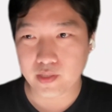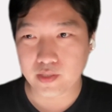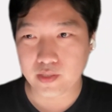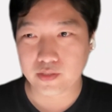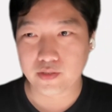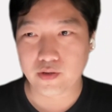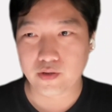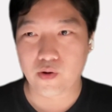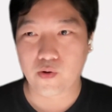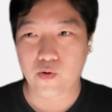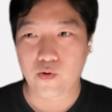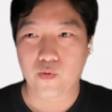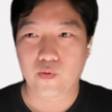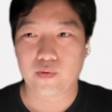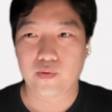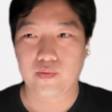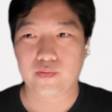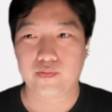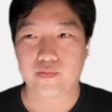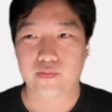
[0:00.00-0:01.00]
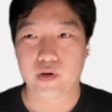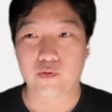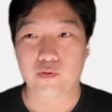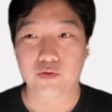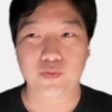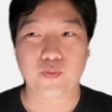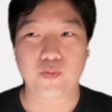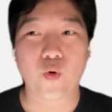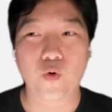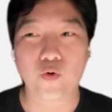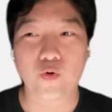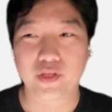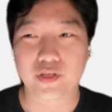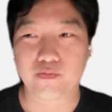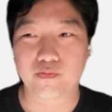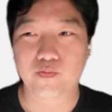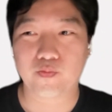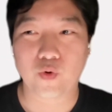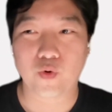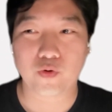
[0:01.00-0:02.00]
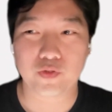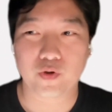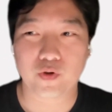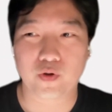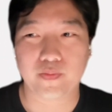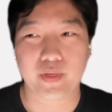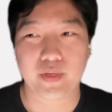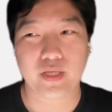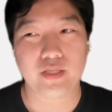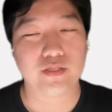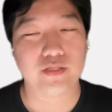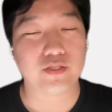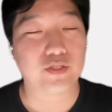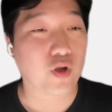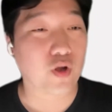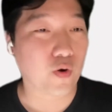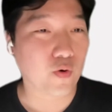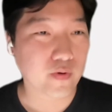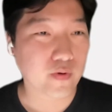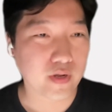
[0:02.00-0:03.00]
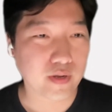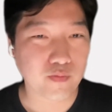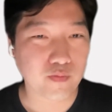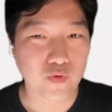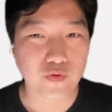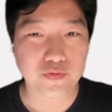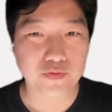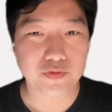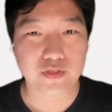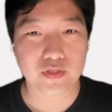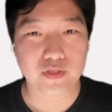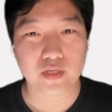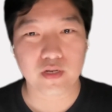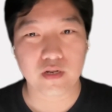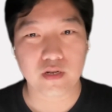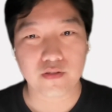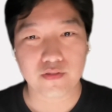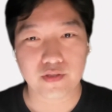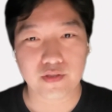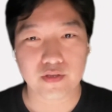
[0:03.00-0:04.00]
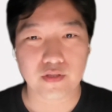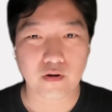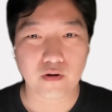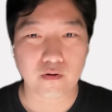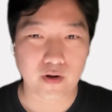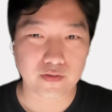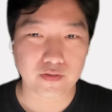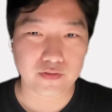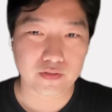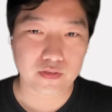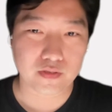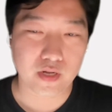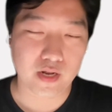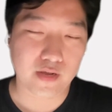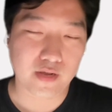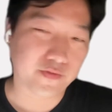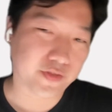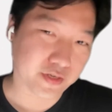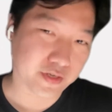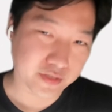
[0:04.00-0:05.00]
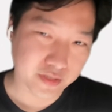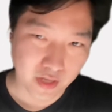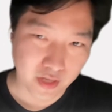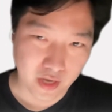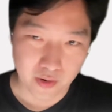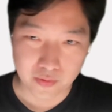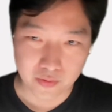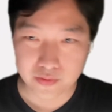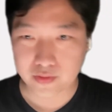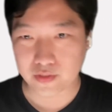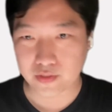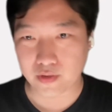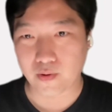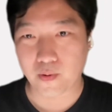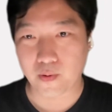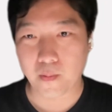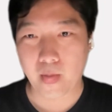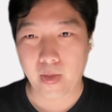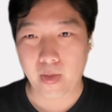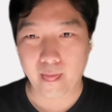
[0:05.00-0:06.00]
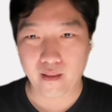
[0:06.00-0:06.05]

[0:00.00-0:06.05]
So I was born and brought up in Seoul and moved to London around 11 years now. So